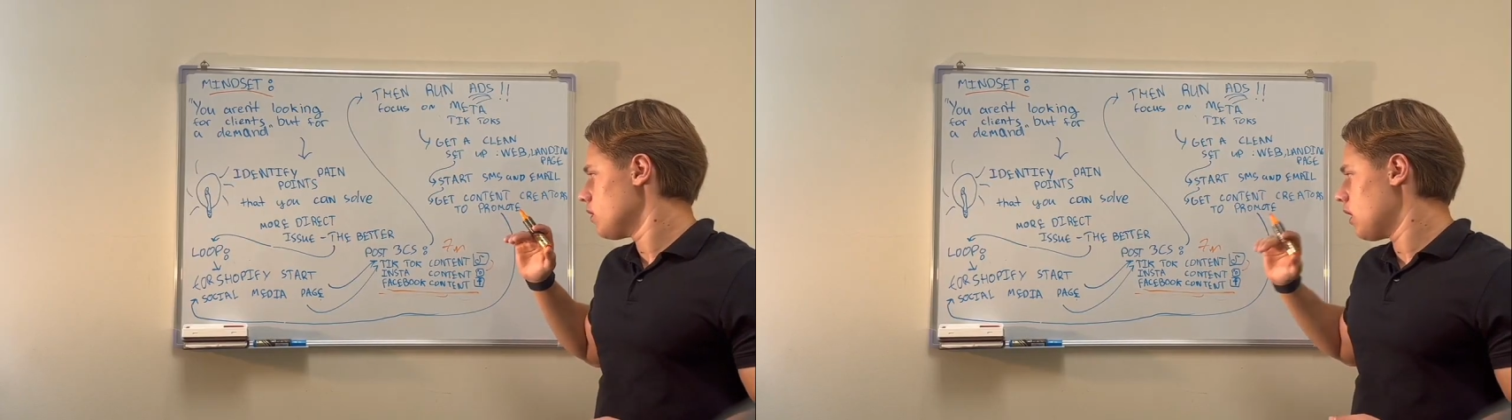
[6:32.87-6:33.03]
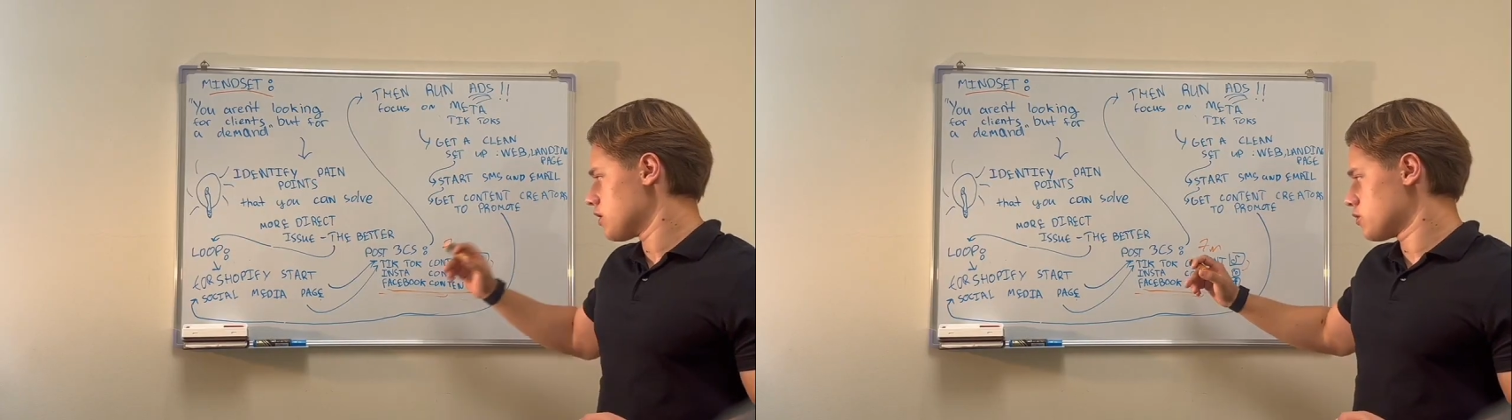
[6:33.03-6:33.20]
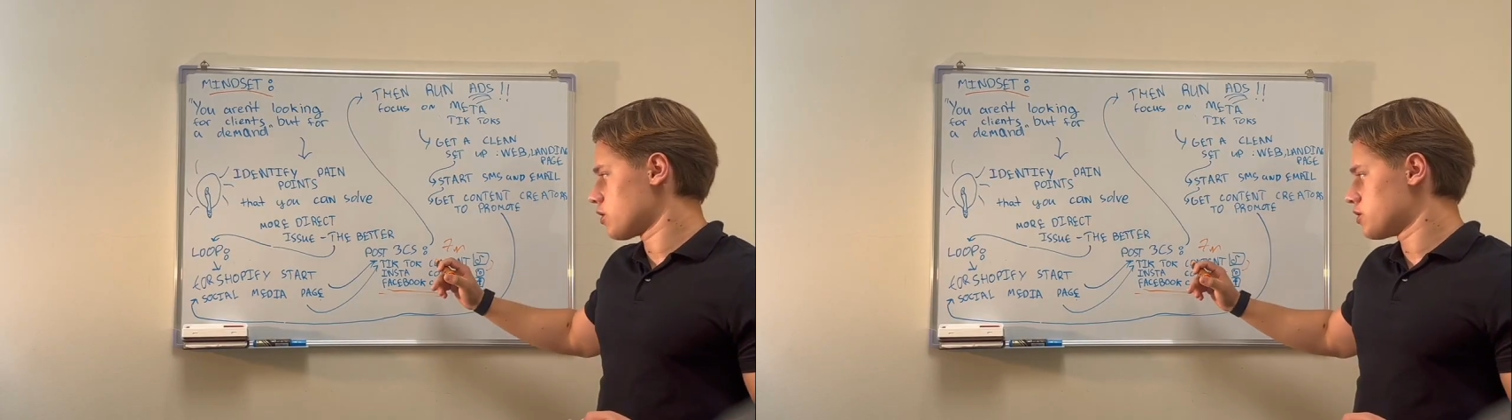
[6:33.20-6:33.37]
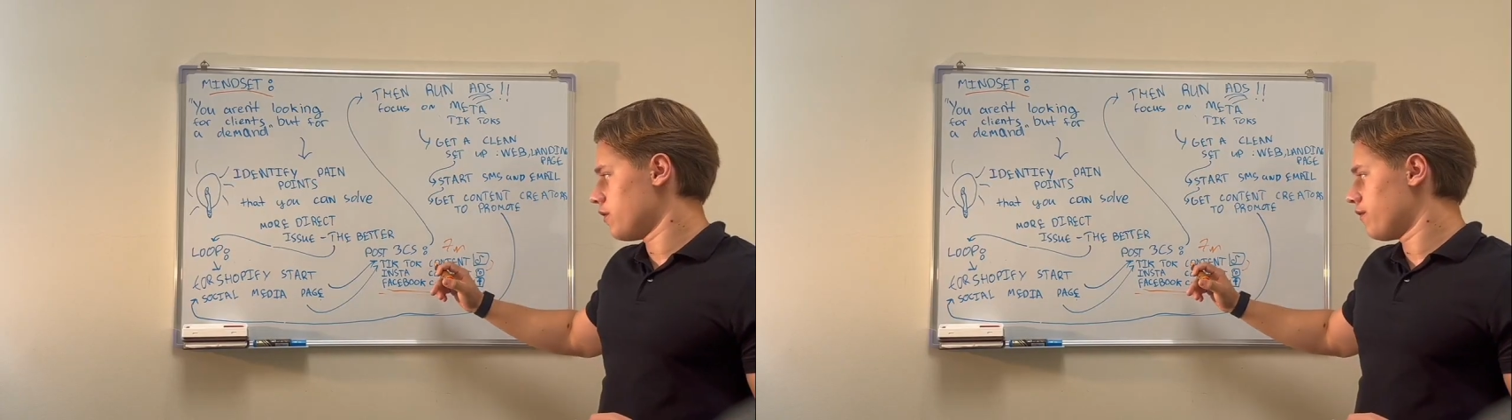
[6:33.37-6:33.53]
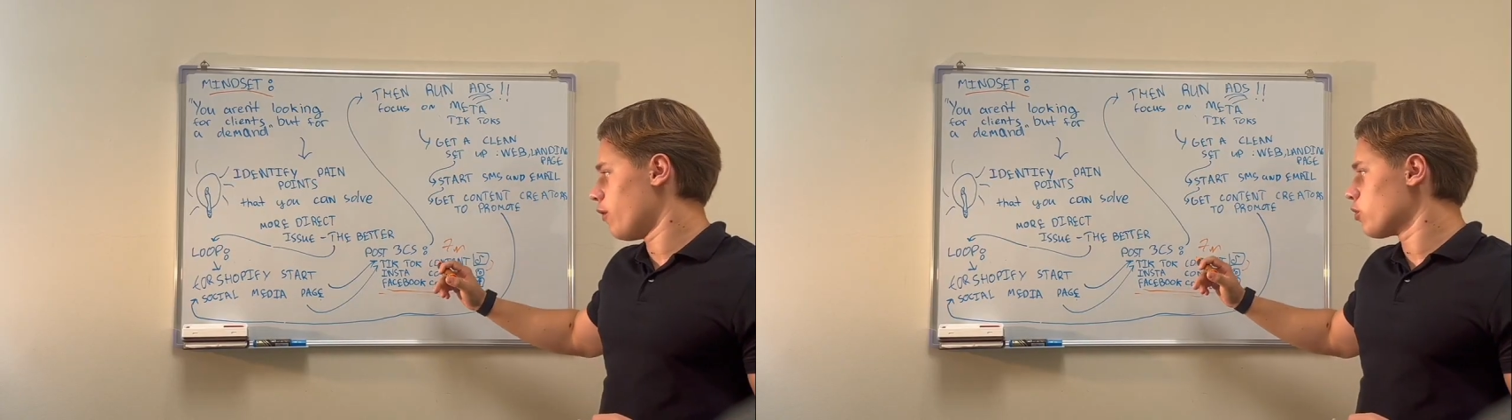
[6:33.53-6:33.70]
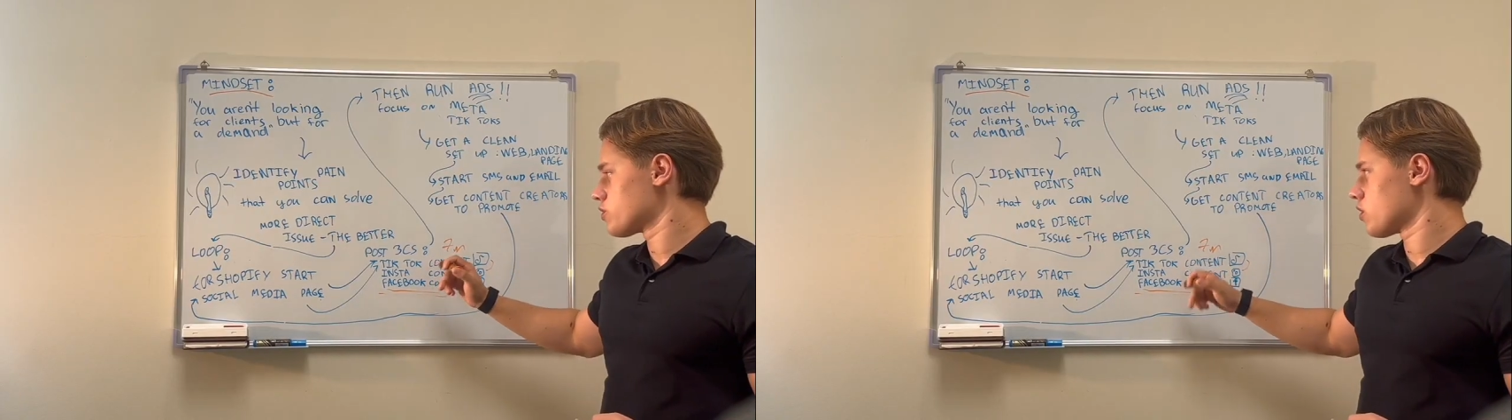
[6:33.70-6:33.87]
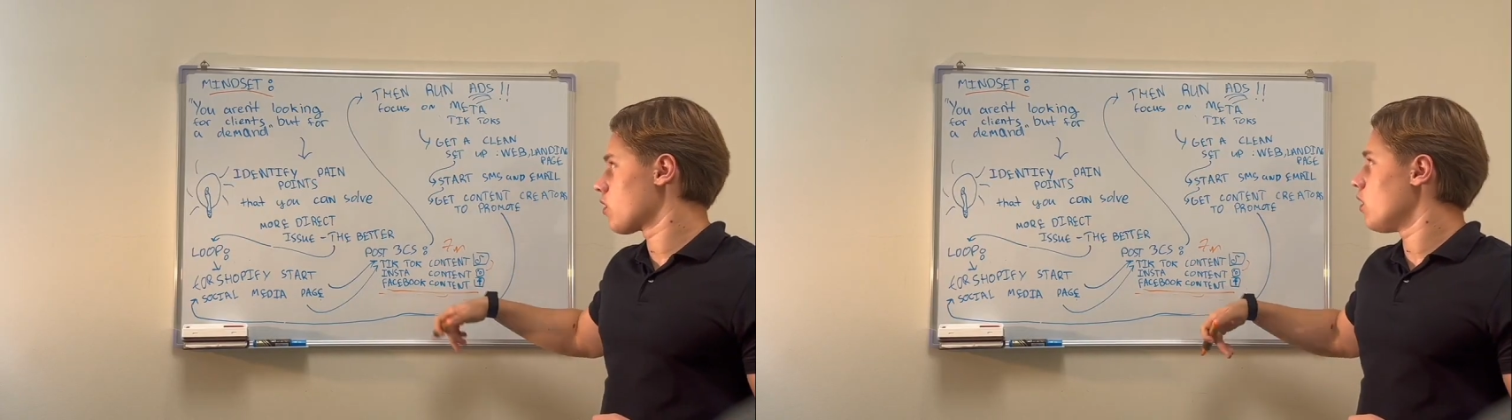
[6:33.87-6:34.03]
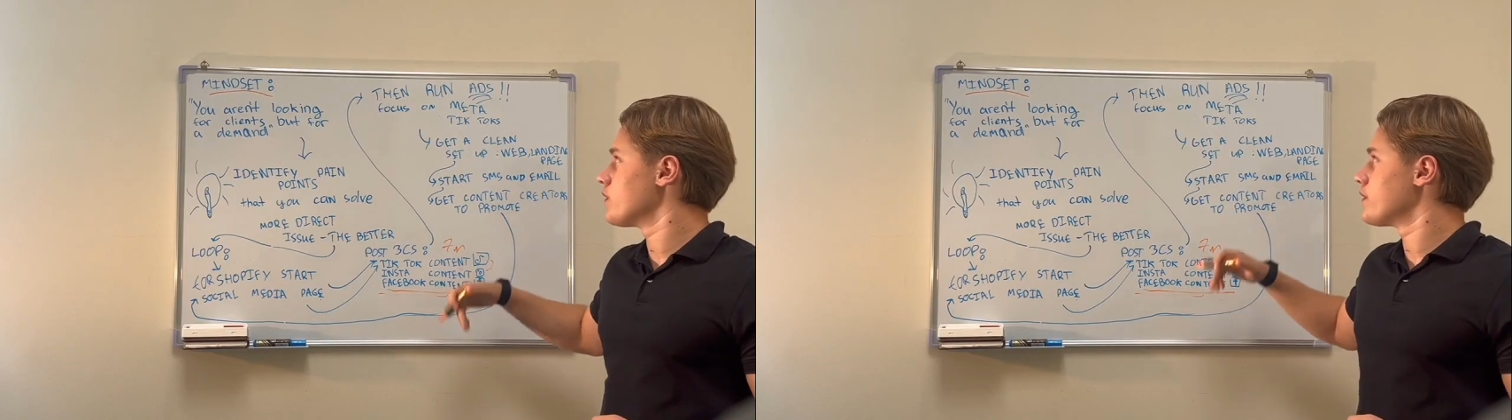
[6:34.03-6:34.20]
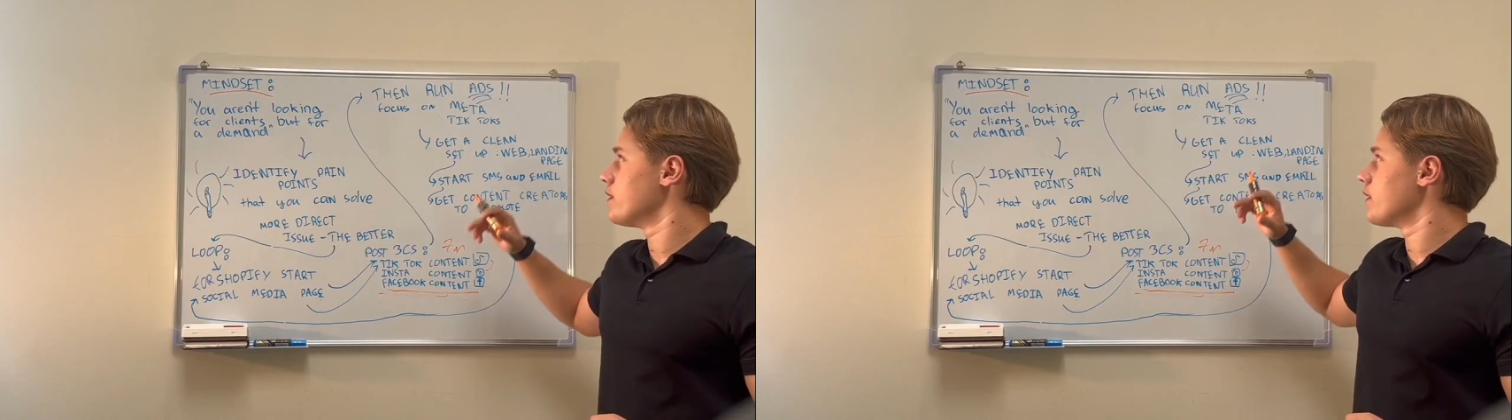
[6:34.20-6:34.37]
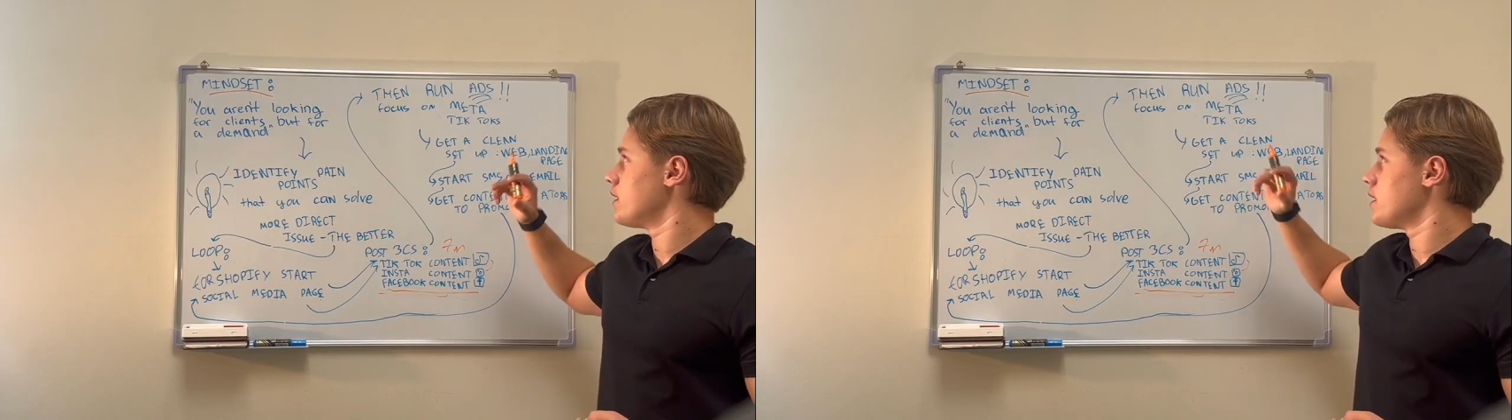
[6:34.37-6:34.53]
as long as you focus on content and